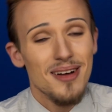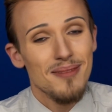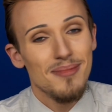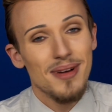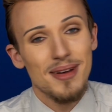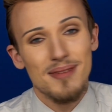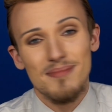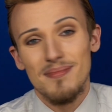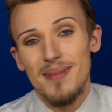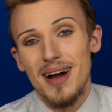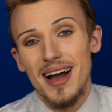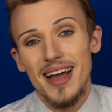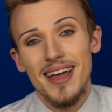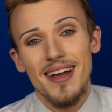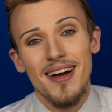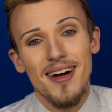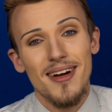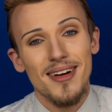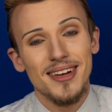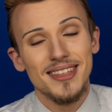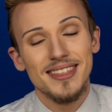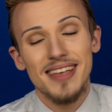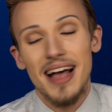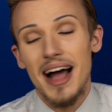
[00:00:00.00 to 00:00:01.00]
but my
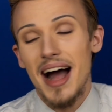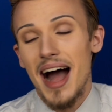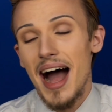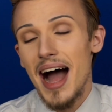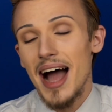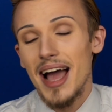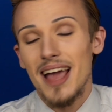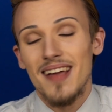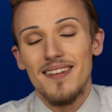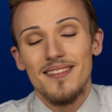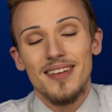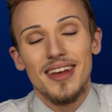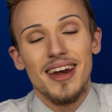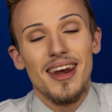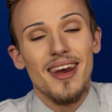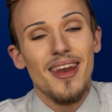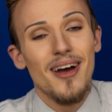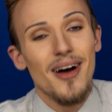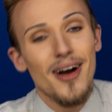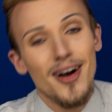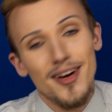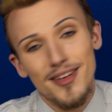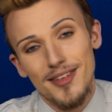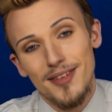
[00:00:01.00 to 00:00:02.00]
heart, I'm in
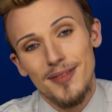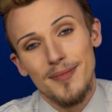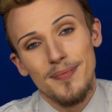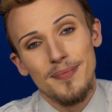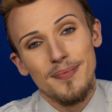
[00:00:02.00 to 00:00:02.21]
love.